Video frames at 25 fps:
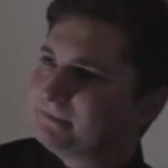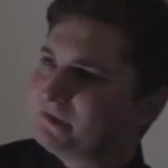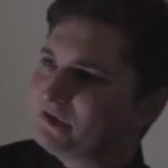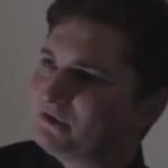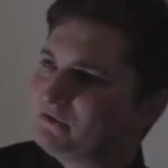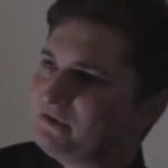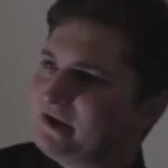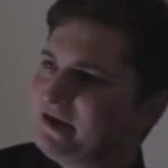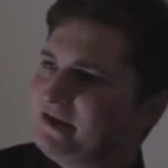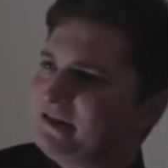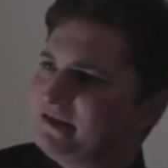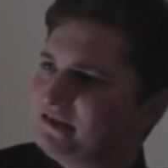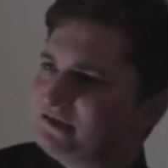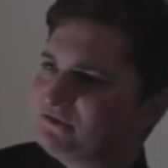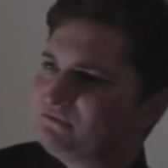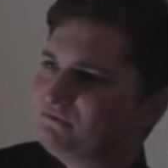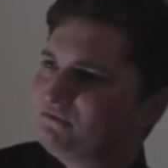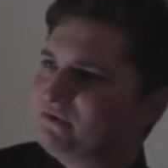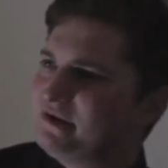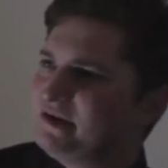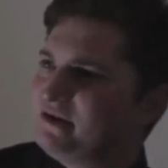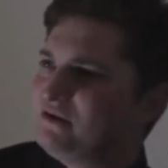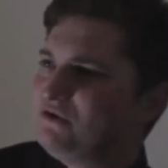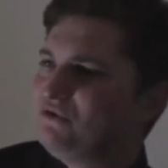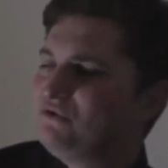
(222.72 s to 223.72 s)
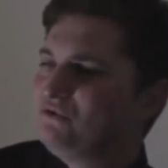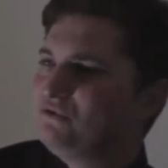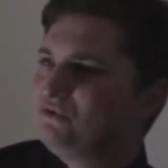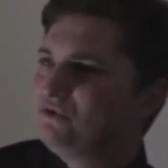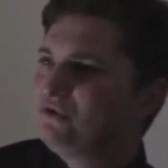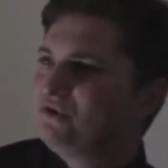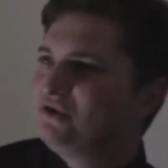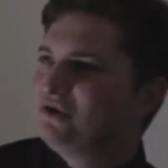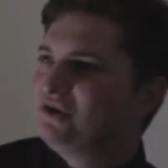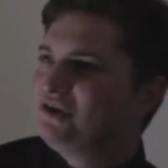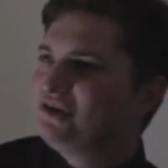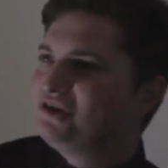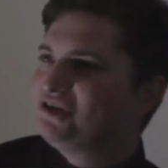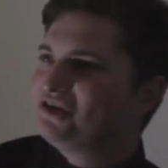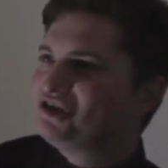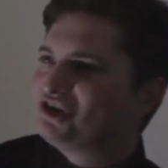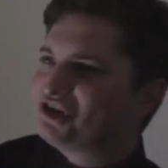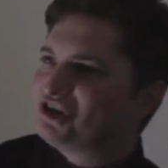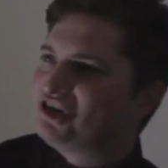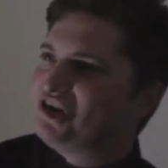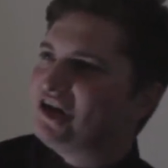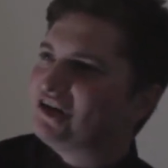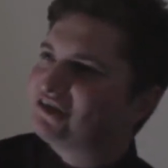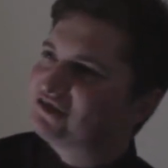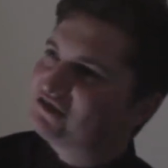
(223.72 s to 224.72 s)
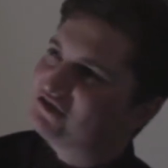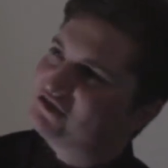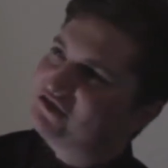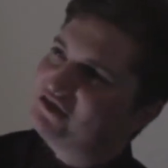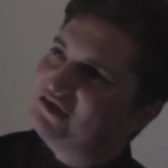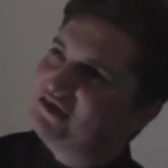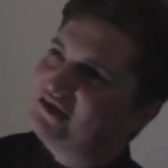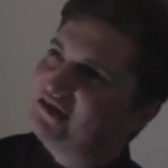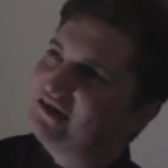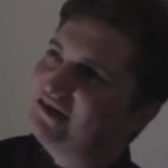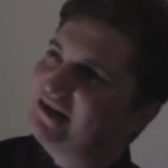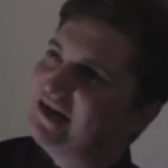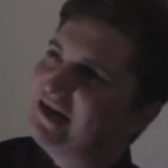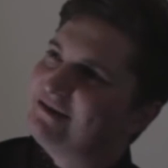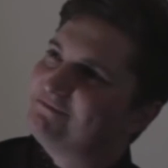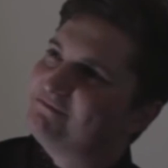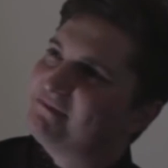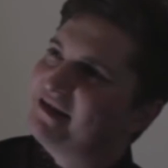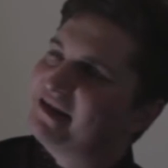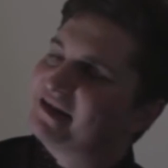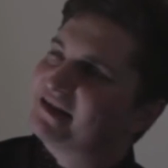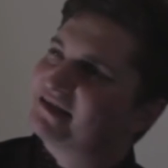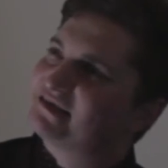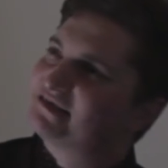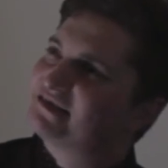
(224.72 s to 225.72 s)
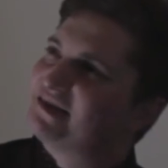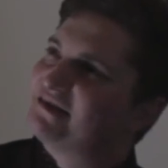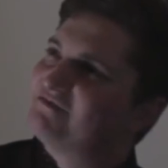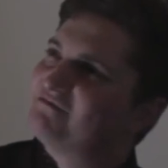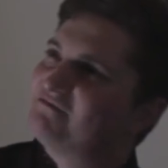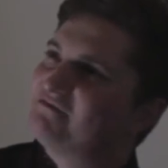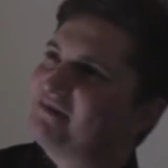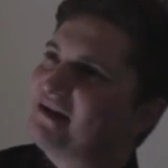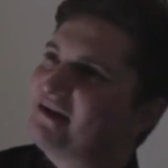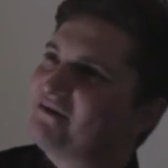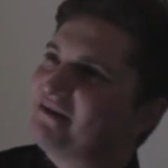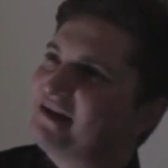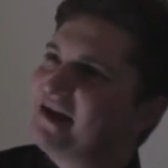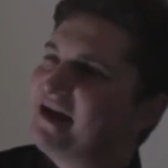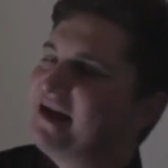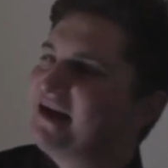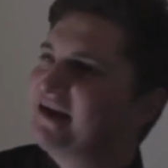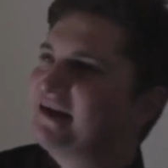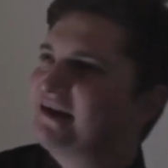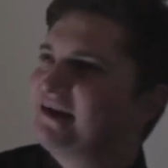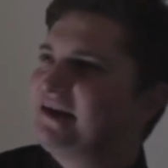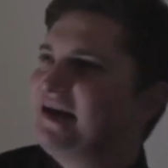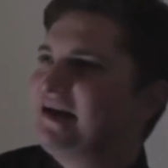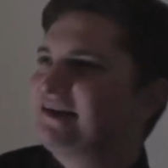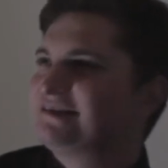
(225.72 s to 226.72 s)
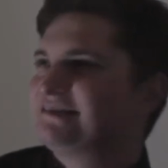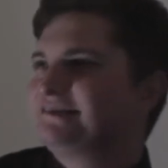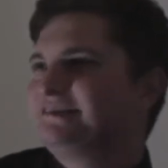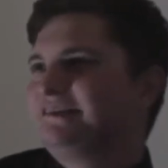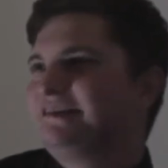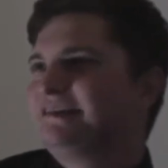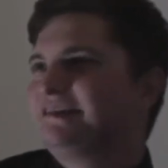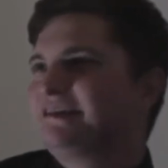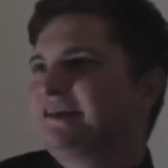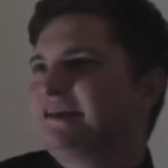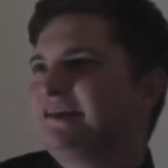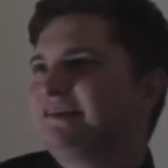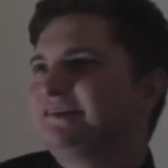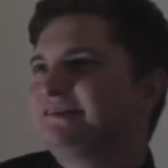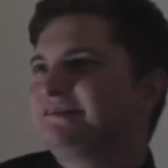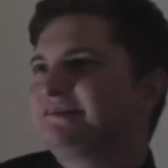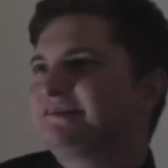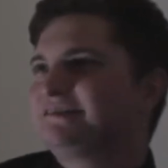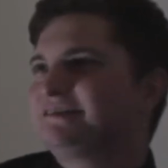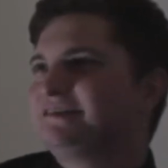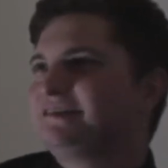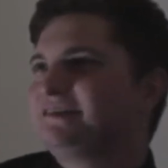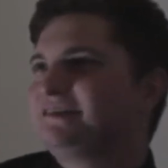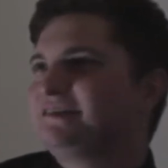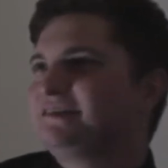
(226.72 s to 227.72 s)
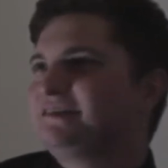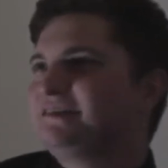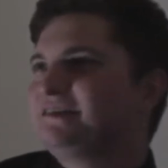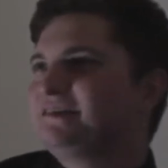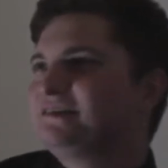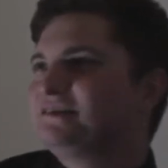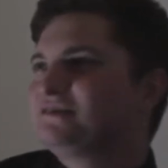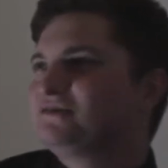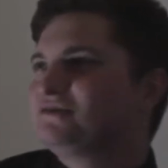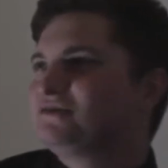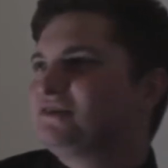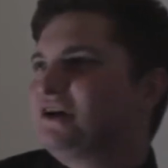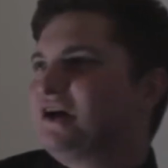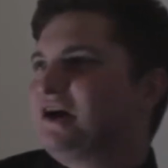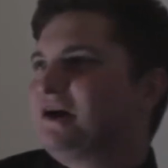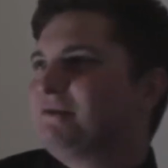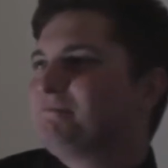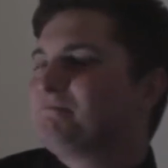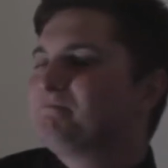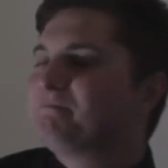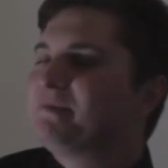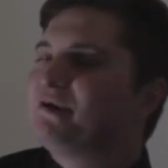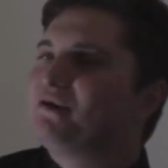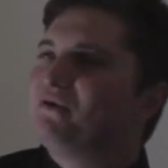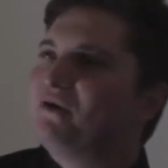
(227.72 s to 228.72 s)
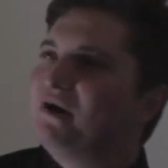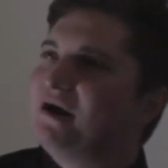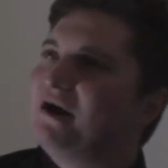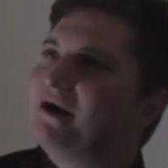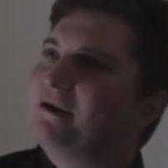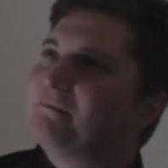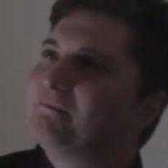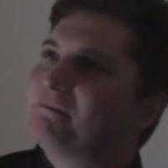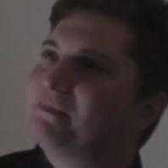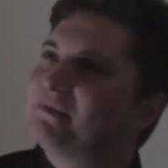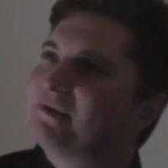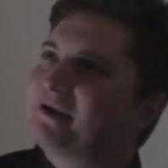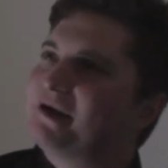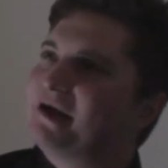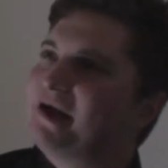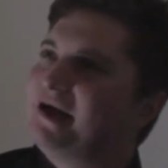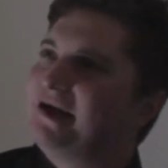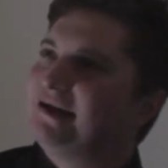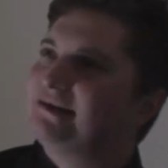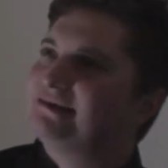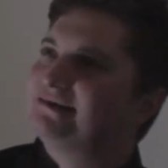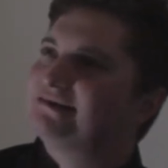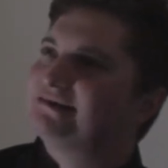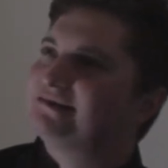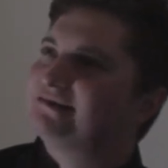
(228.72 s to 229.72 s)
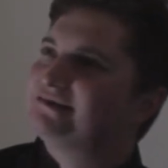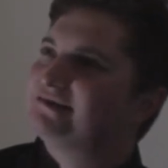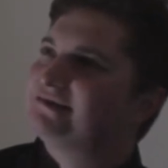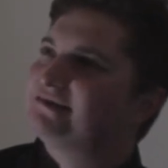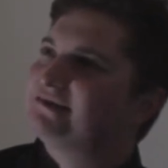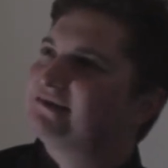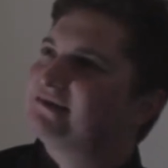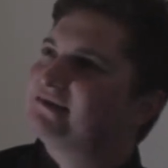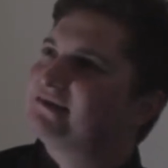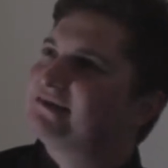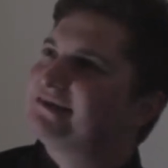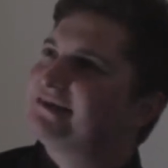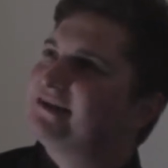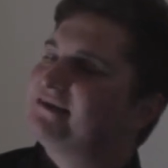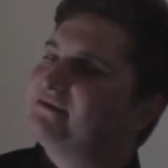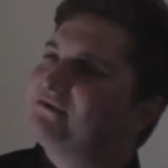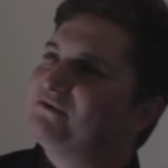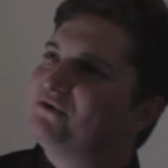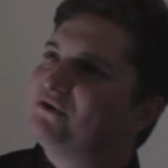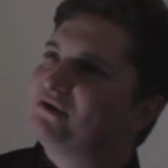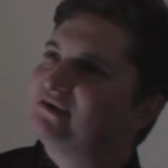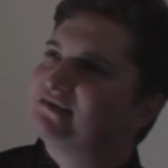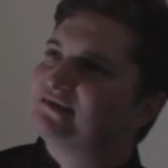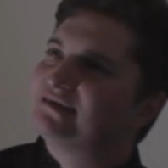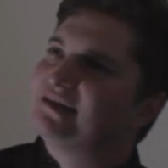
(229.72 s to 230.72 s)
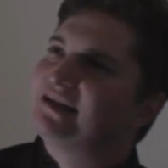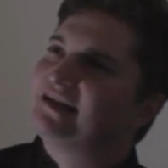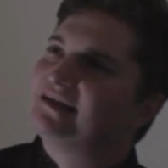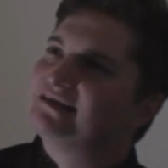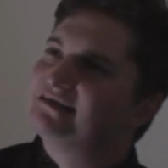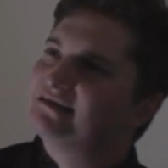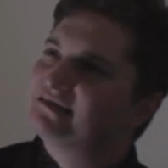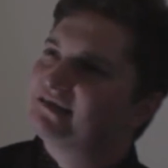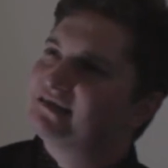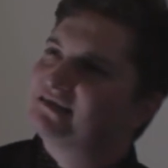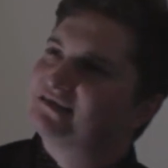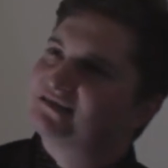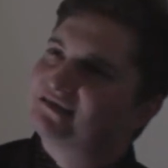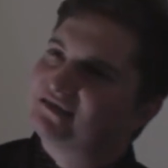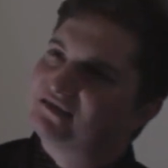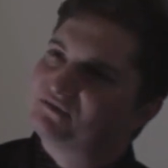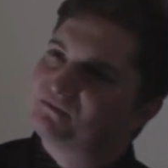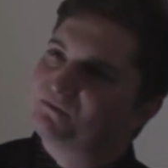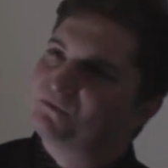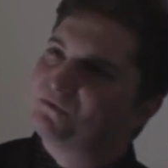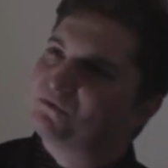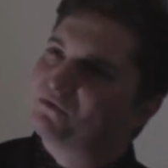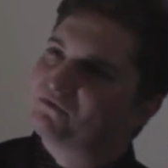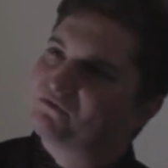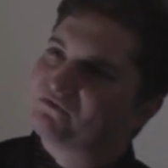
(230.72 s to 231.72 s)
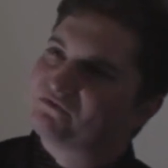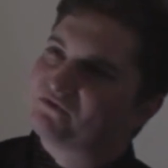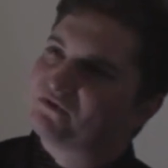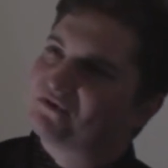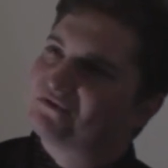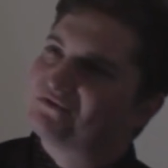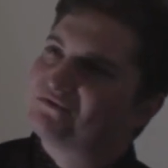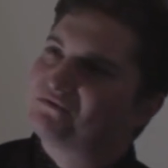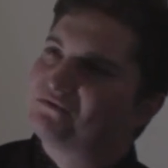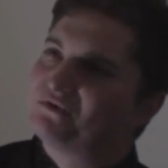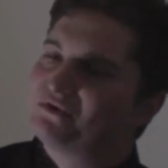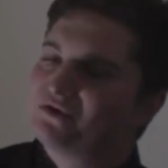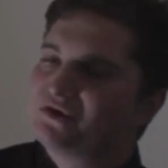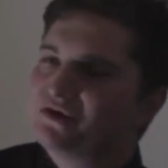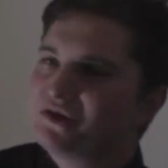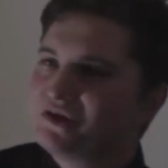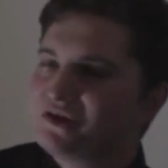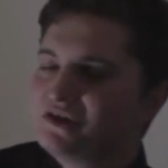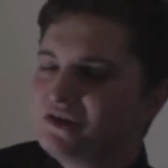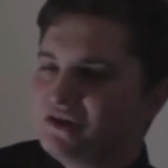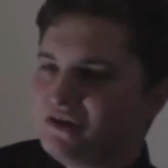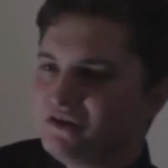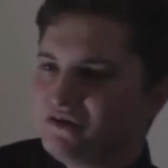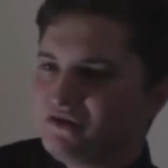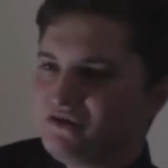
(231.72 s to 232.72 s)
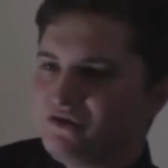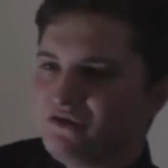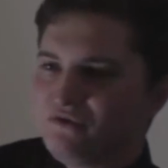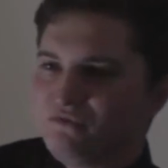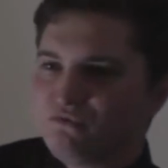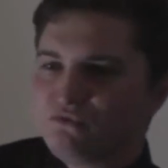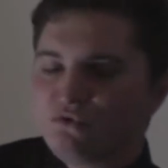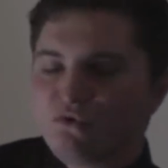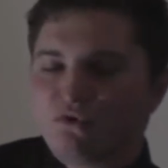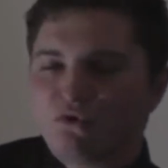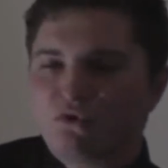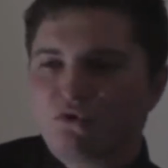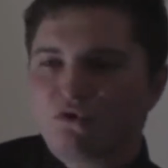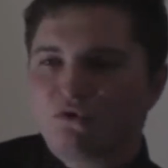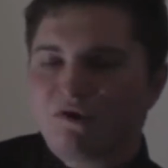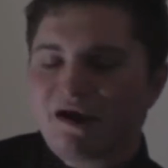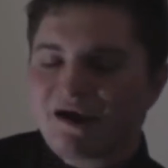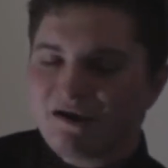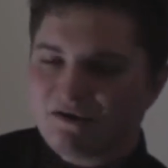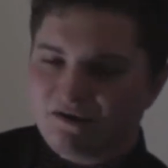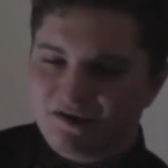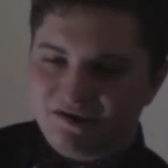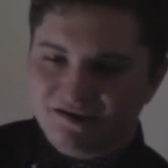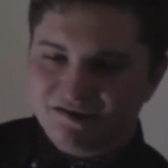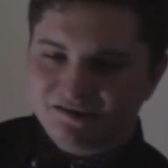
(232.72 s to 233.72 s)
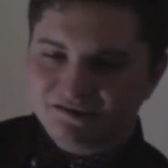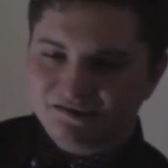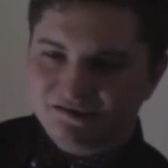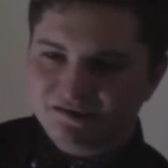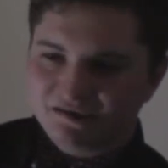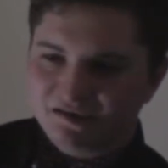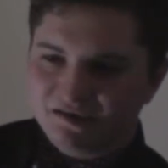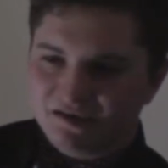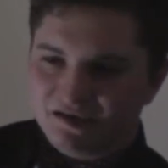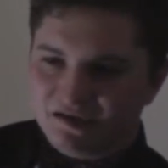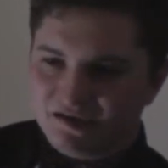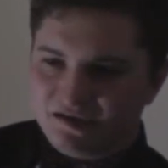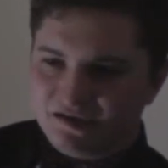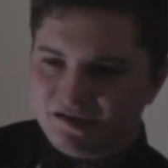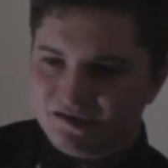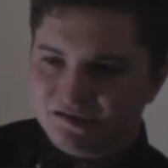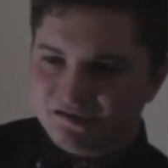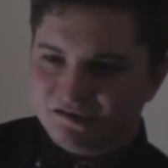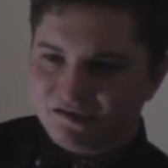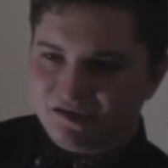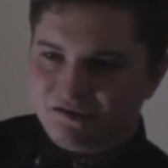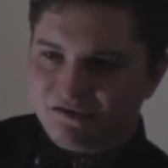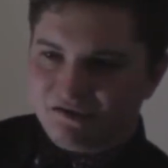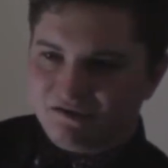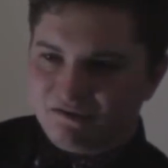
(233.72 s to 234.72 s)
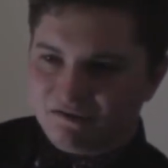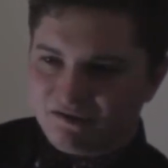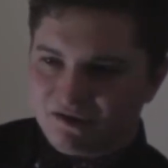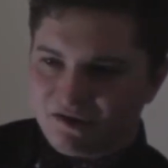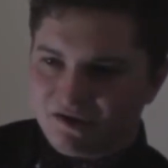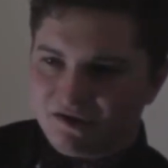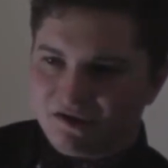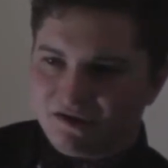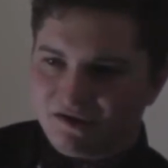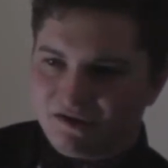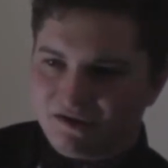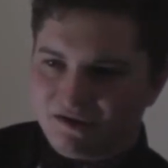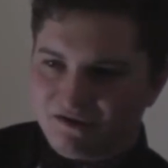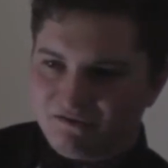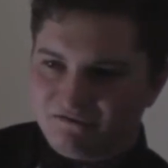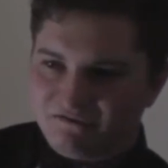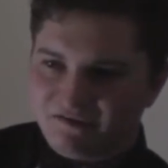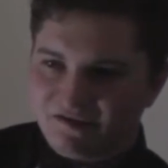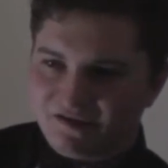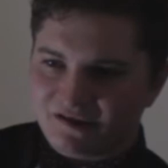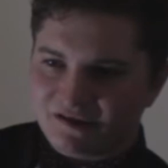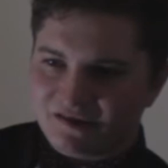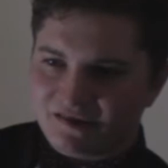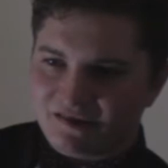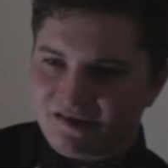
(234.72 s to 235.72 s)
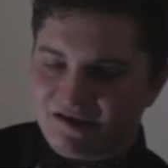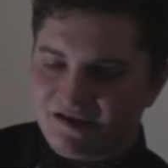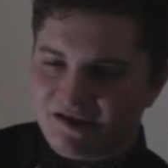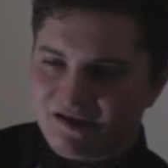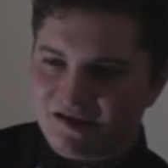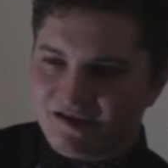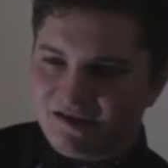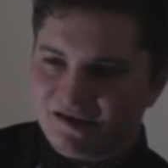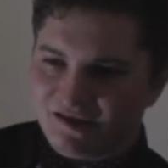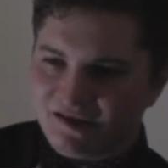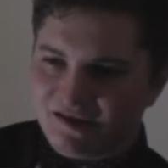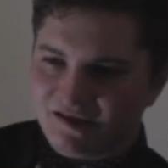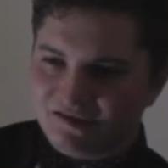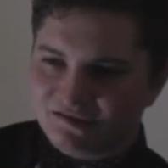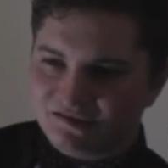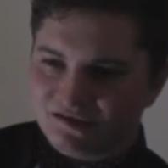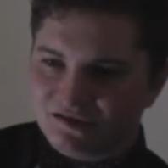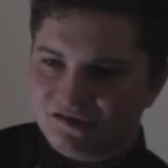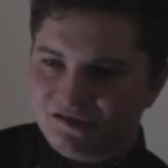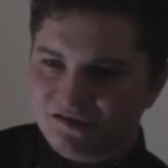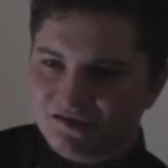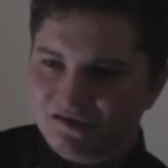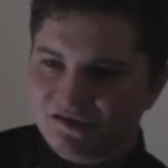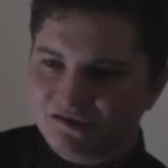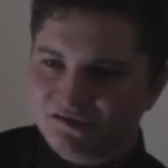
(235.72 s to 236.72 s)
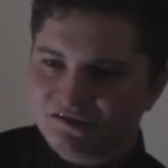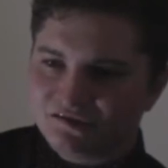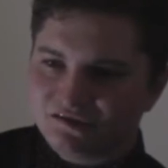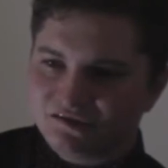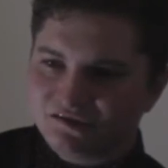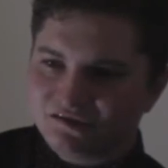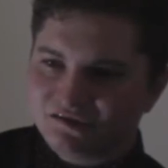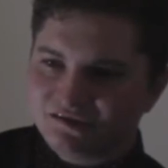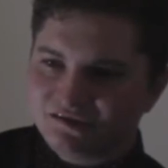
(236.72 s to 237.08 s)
create this real cluster and make it sound very eclectic and built up, and not as lazy as this walk through the rural areas. So I think that it's a good